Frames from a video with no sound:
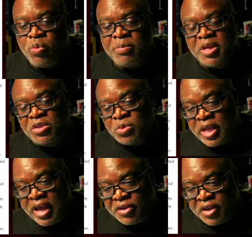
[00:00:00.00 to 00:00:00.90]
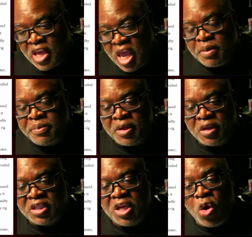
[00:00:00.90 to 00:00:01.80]
Women don't have the
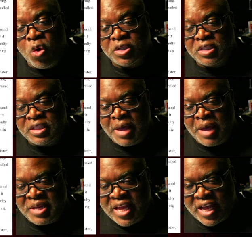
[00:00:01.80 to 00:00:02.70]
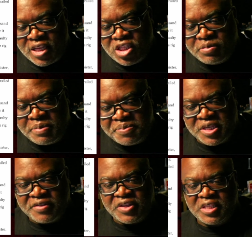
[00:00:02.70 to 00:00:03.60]
capability or stamina to be
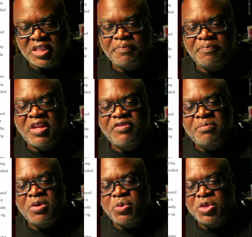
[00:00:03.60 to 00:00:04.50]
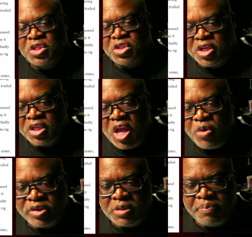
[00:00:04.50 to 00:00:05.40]
part of this. Give them their own circuit
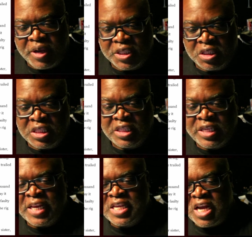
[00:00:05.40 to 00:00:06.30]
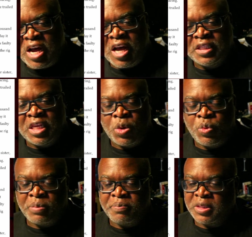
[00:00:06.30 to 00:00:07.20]
with specially designed cars and
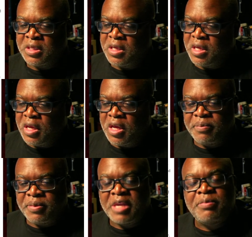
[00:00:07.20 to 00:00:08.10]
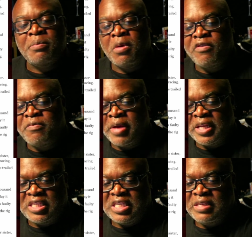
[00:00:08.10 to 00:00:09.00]
equipment, but keep them off
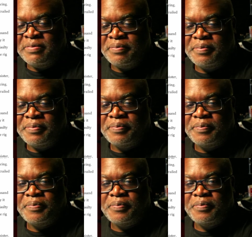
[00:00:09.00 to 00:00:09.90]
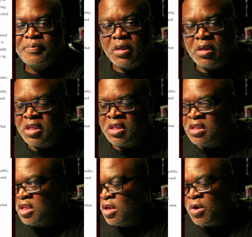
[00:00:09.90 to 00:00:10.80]
my team.
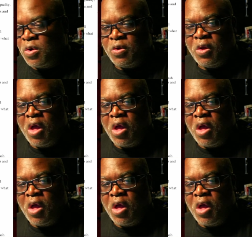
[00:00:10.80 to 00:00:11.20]
Deal.